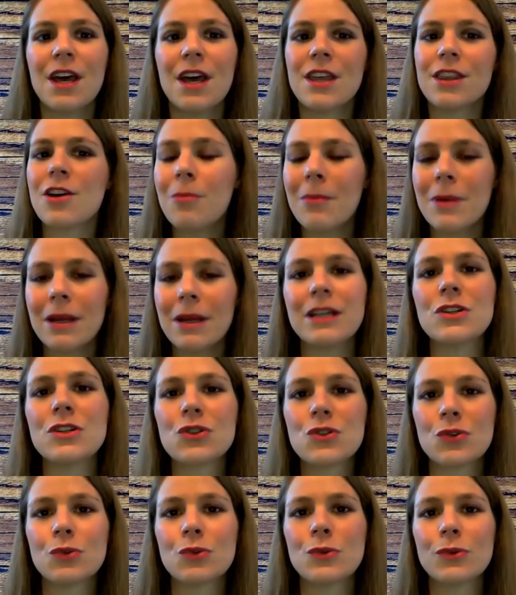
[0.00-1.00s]
There are many
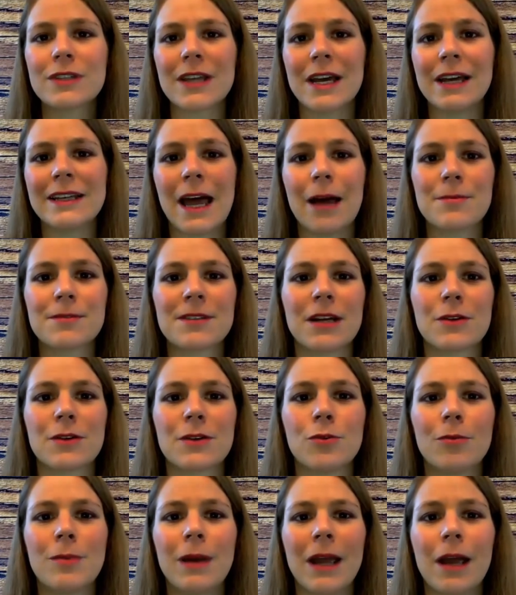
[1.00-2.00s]
tools and apps that
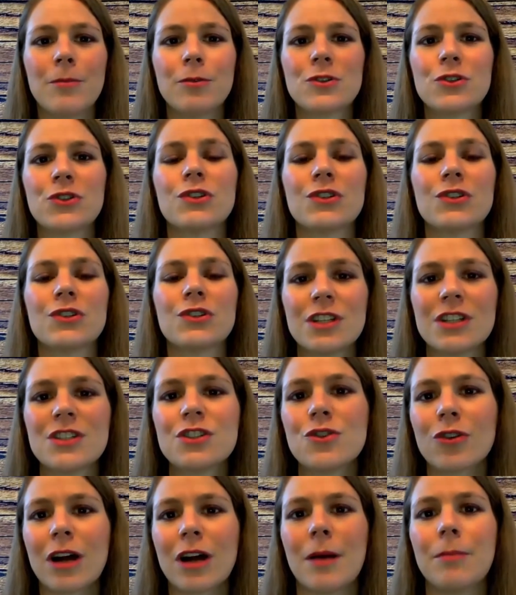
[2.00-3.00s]
will be able to assist
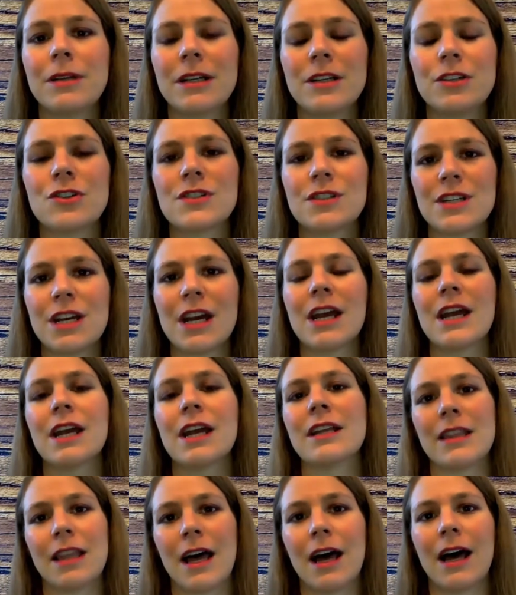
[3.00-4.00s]
your company to stay
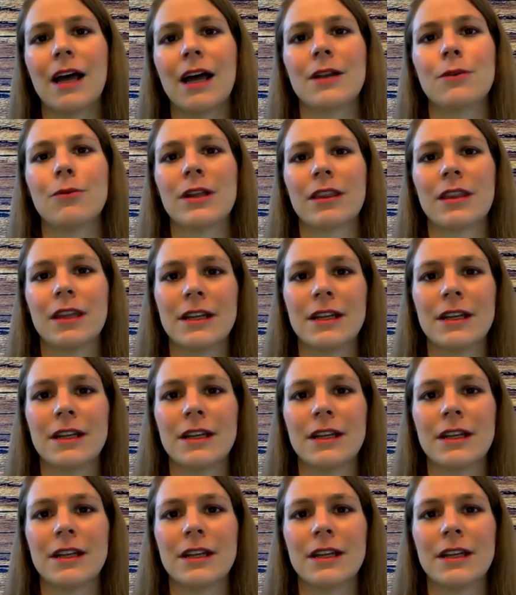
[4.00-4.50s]
in line with